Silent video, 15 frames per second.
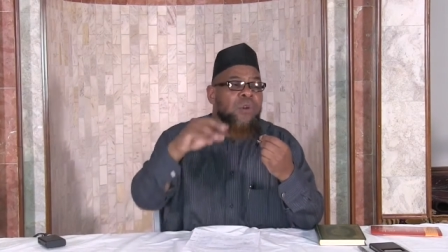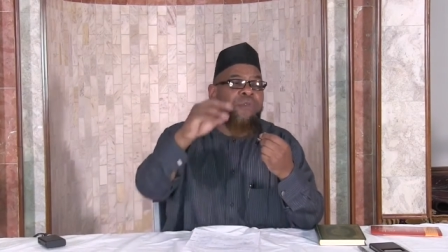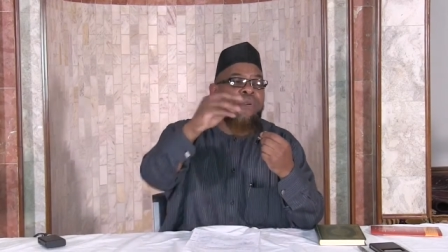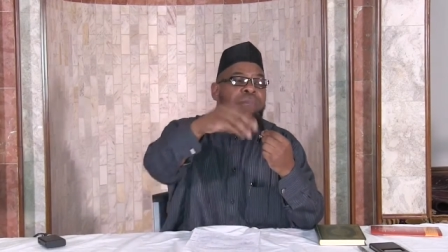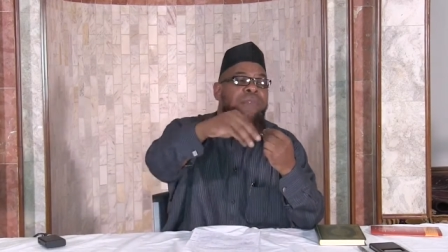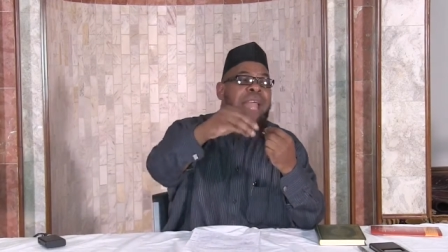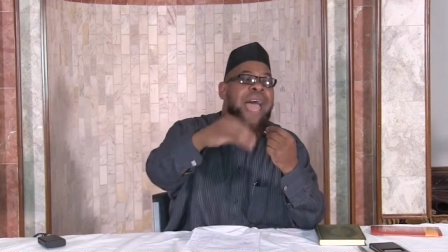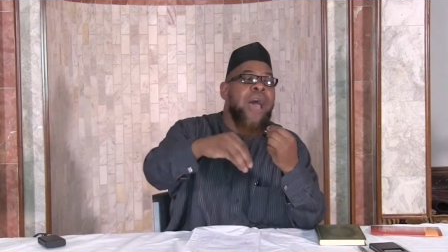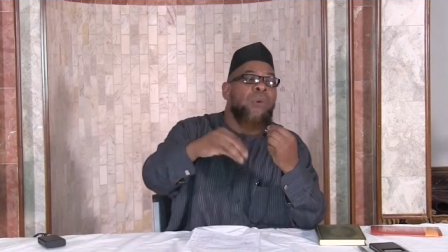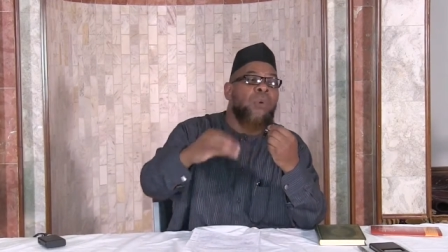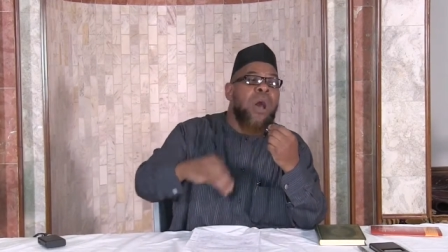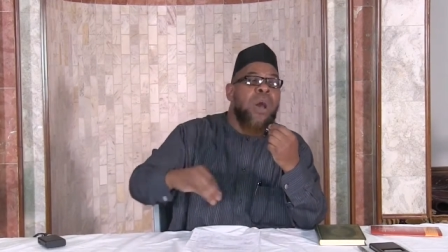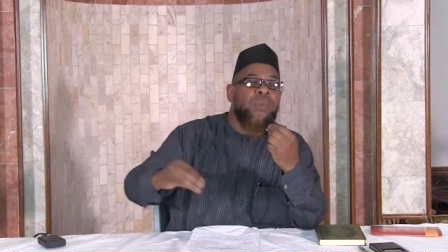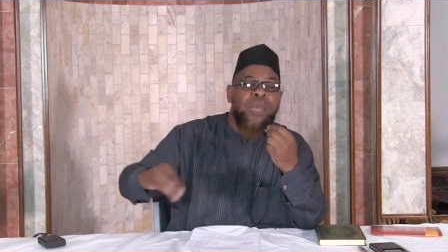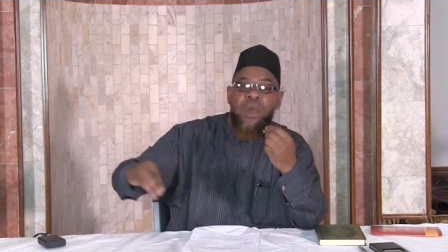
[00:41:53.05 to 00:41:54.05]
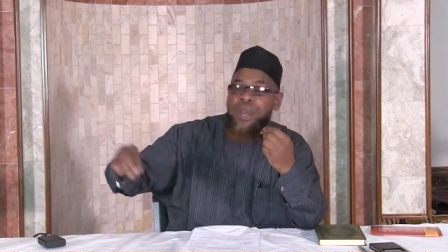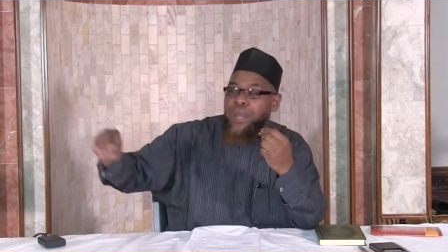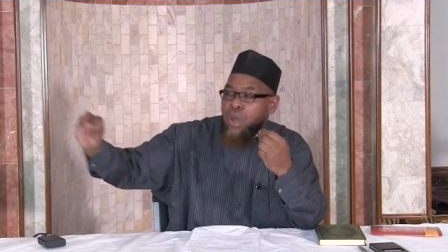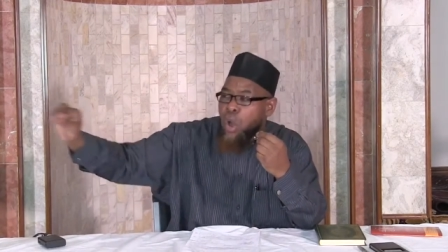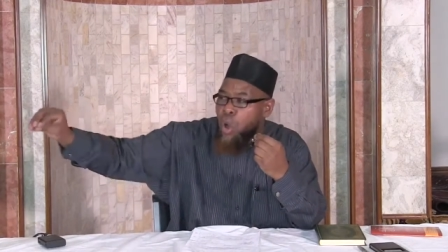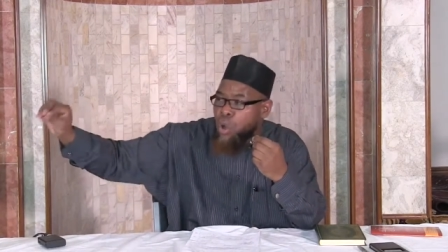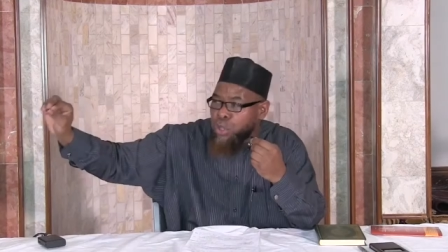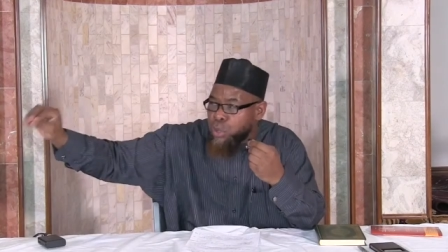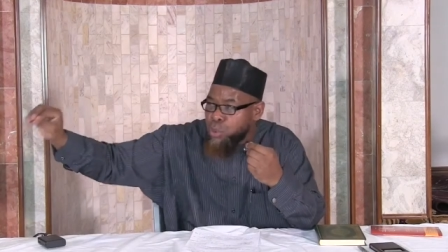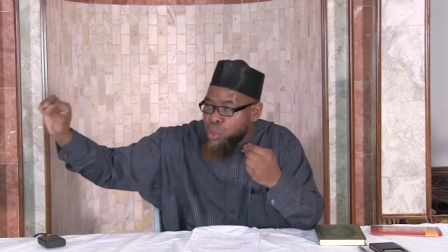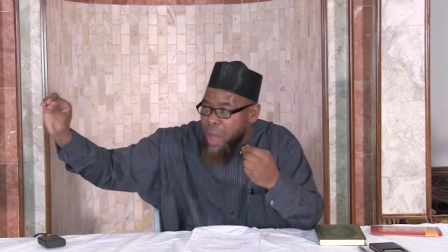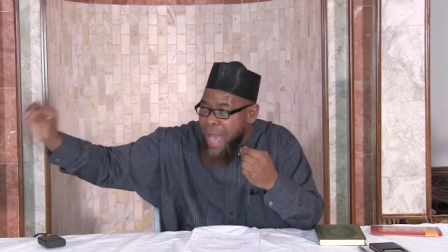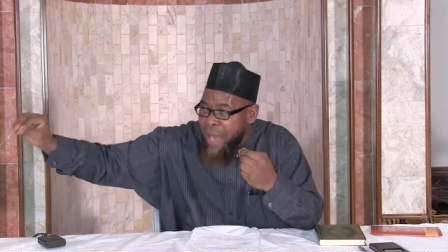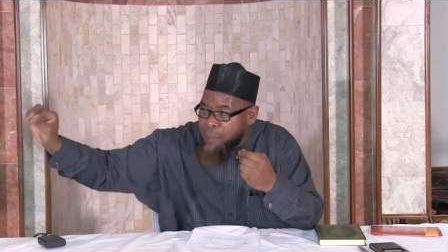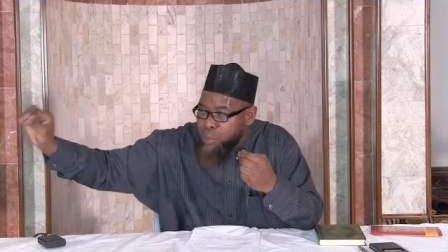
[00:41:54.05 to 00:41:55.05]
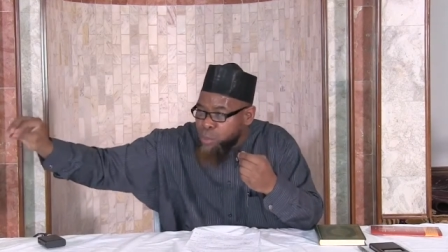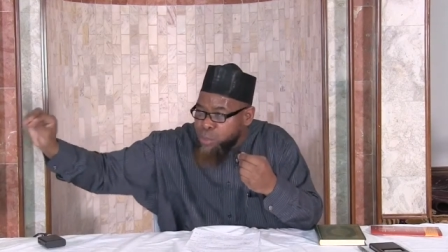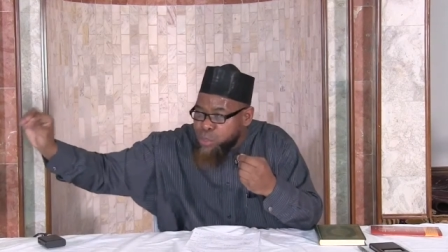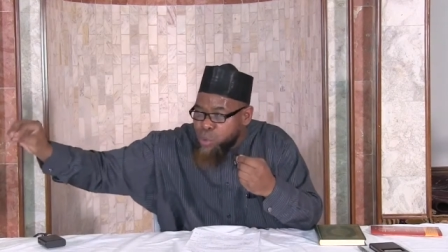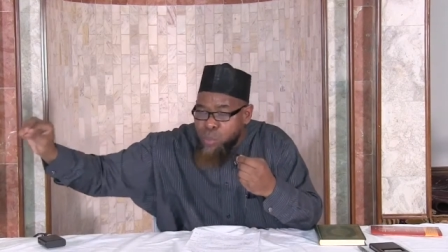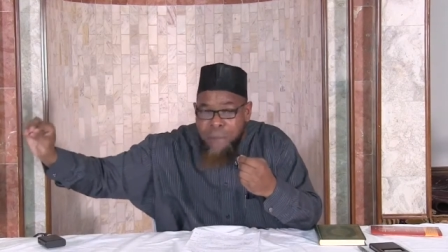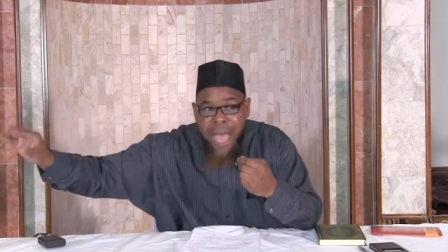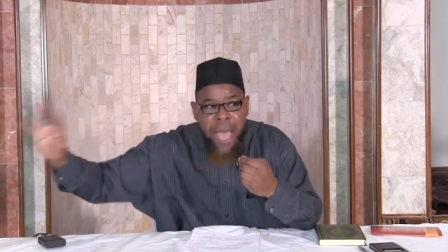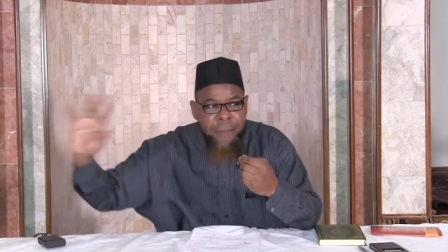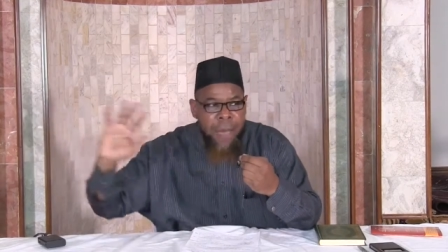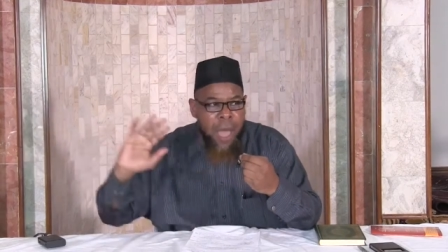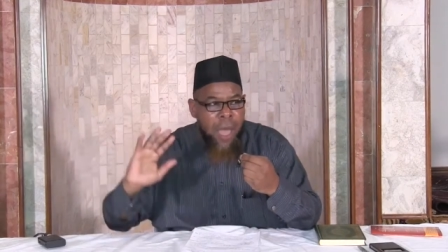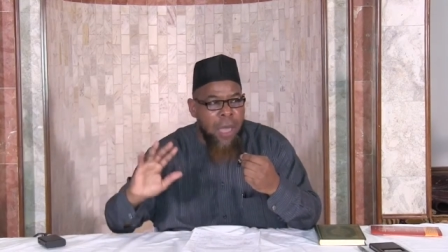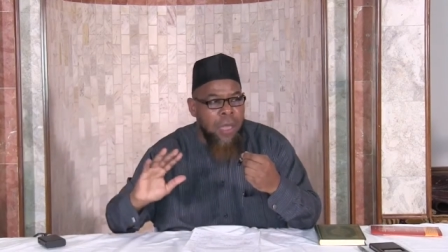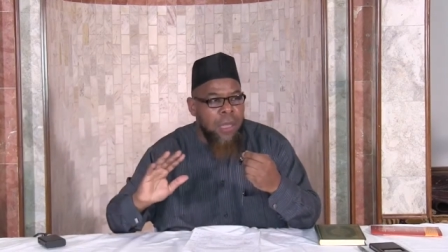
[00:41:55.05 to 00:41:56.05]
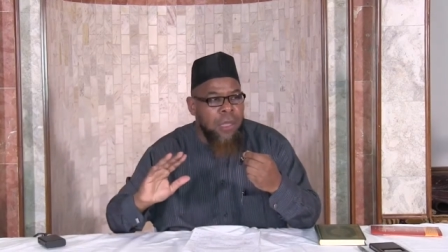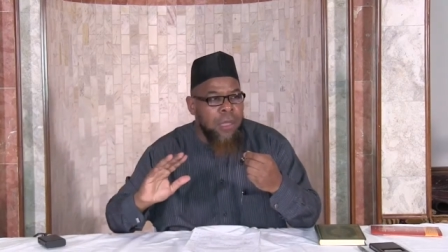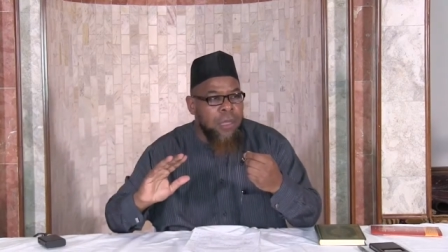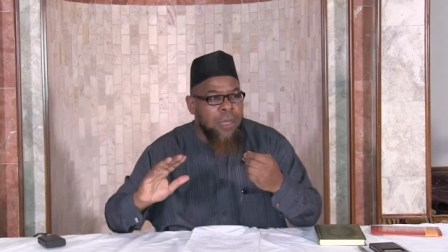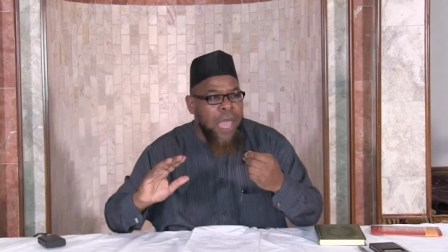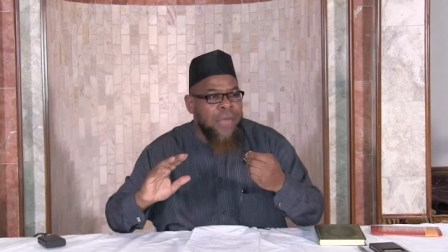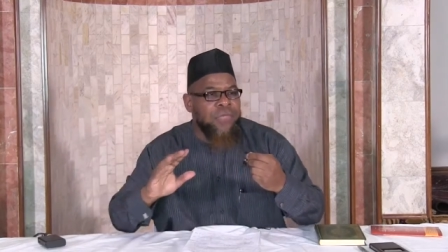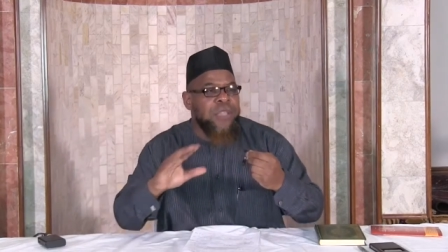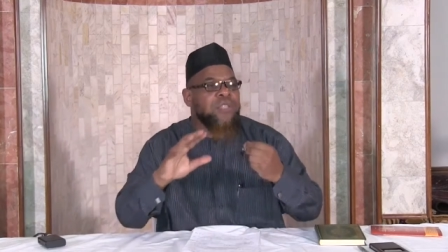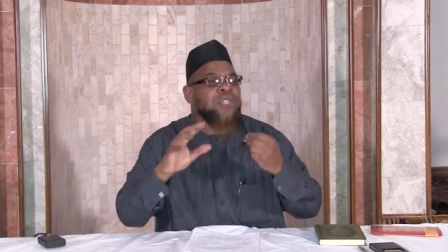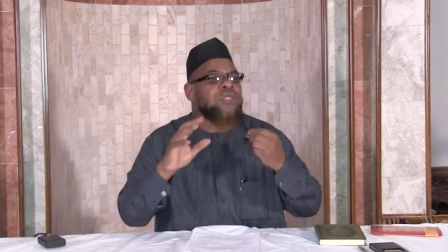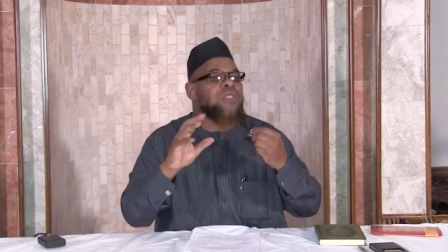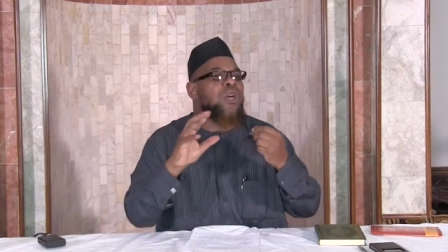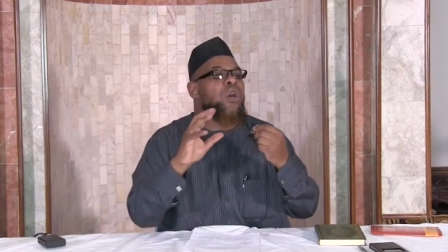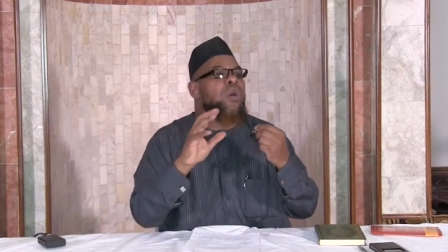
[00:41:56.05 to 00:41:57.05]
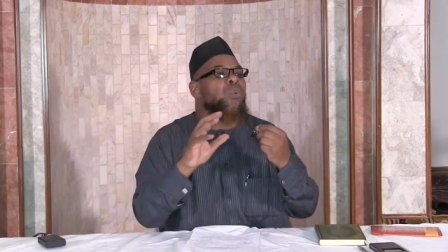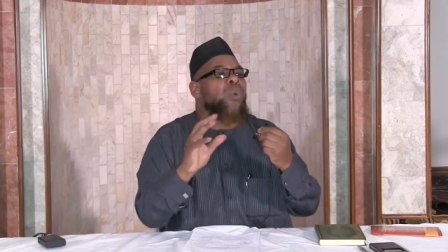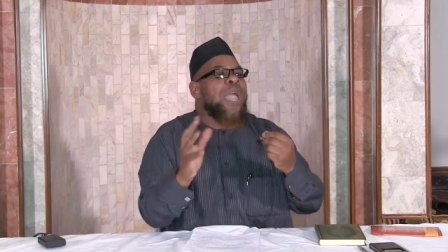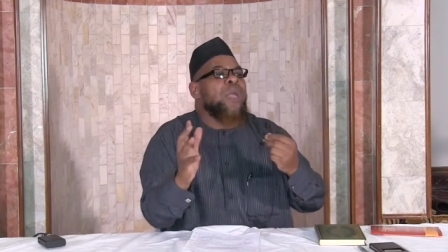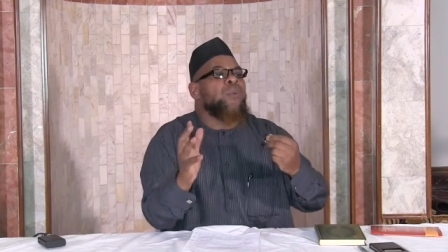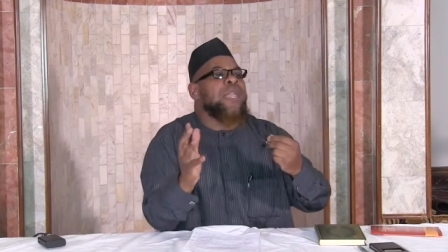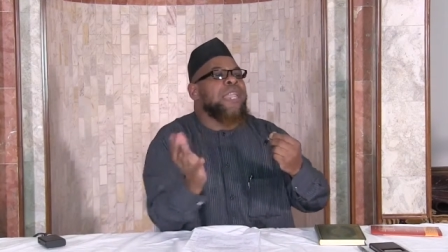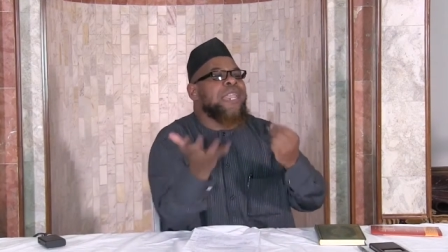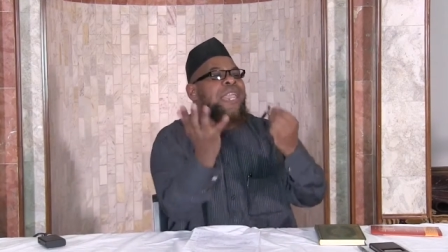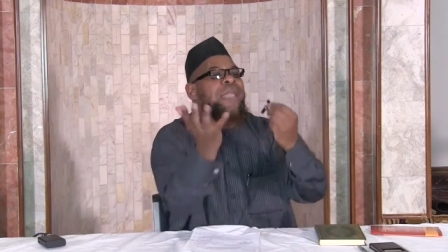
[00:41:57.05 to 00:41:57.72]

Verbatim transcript: So from now on, we're going to call you Abu Thumama. And this is the way we